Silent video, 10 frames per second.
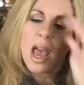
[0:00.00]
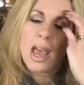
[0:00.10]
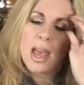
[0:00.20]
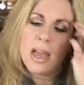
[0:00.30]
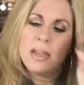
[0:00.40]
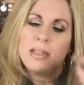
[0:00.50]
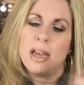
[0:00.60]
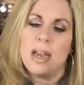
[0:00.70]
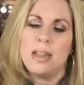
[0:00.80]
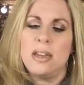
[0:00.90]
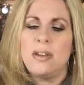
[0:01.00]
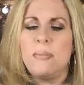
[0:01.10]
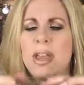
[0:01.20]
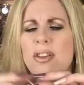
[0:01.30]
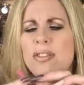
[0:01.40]
And uh, then you
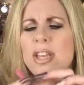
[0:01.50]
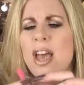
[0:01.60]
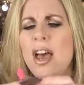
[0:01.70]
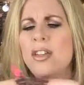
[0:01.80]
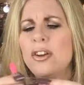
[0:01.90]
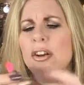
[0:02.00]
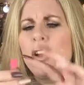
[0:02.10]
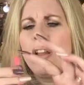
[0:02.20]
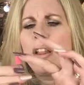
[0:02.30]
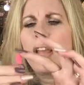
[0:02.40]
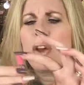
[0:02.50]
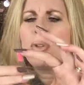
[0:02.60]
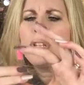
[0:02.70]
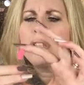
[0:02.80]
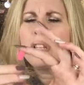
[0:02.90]
may use the other, like,
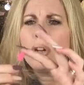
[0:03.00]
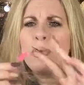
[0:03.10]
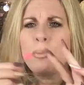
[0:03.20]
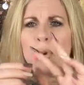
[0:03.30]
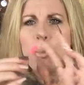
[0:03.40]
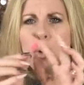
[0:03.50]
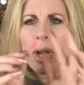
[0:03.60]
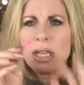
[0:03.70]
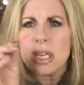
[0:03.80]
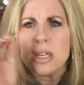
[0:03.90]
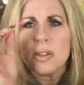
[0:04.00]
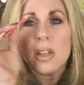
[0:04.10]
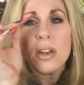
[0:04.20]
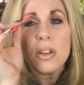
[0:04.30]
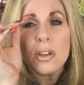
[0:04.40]
oh, this is a little bit more pointy. So I
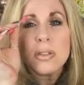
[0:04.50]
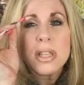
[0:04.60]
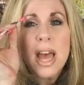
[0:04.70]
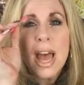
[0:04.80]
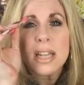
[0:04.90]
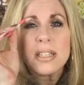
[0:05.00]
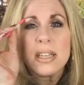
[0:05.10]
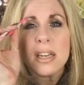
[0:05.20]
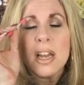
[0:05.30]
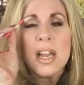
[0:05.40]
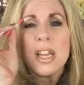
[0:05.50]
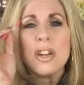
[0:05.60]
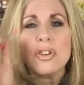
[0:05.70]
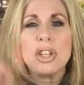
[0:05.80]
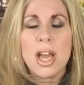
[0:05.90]
think I'll use that to,
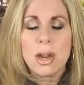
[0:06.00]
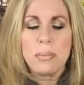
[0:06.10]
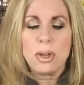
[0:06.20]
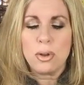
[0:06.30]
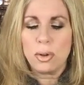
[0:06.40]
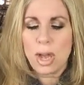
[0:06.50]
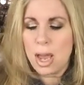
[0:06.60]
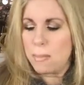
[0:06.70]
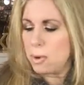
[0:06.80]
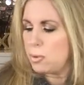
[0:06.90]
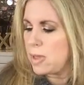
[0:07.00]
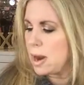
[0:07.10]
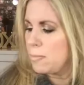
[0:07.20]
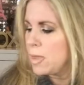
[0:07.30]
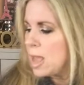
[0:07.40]
you know, shine up the old eye bone
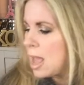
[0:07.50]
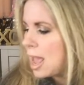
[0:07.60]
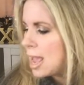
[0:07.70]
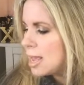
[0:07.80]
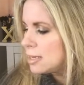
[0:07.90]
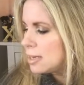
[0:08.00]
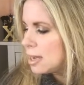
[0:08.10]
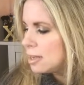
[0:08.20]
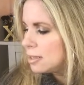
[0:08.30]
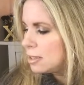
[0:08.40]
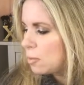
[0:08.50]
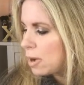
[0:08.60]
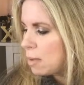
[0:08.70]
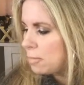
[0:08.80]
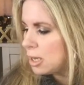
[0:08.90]
there. And uh, so
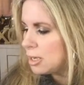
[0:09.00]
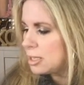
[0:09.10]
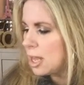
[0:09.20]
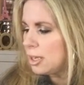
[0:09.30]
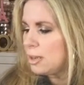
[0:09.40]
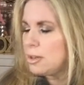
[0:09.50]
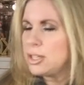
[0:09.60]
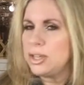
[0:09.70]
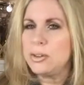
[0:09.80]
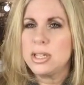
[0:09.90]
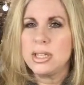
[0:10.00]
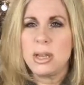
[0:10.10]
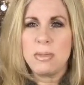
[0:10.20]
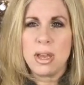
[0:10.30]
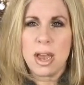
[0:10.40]
what I'm going to tell you to do is the
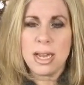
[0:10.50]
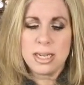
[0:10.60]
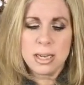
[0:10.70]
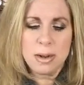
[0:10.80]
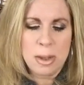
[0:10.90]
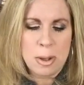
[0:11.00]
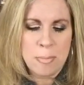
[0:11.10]
same thing I did.